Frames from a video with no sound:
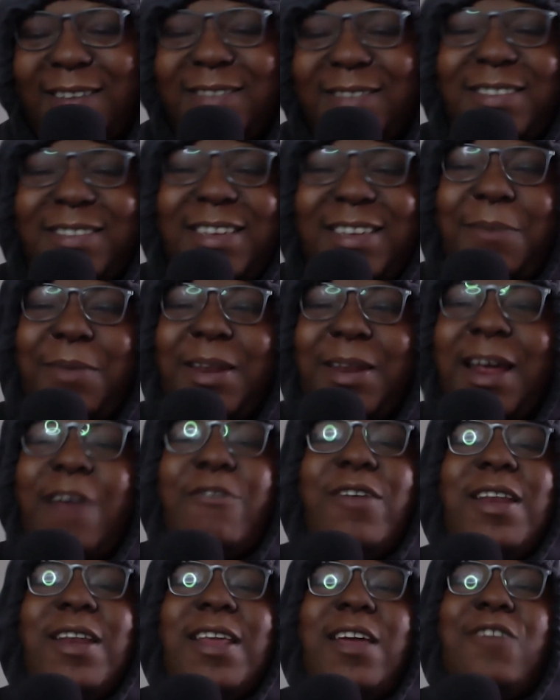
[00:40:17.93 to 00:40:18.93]
Do you get me? That
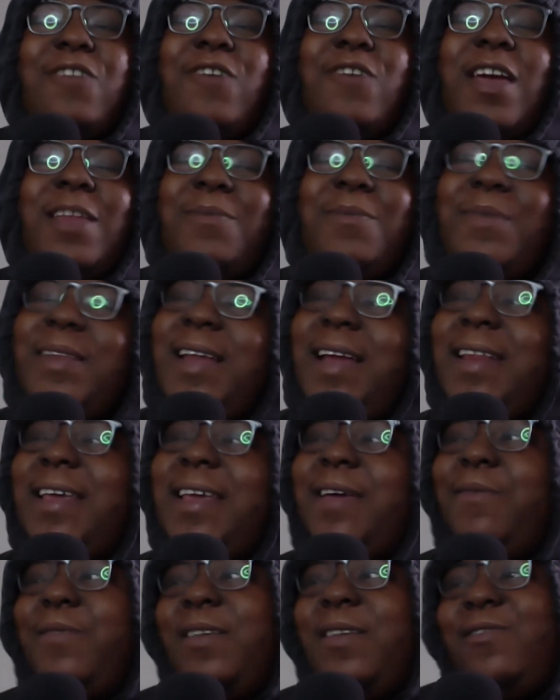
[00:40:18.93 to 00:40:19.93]
really annoyed me that
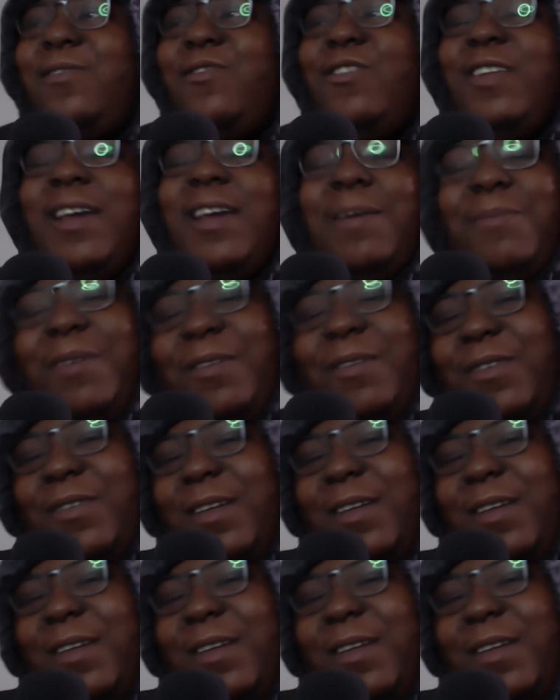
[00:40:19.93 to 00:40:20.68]
day when I saw that, bruv.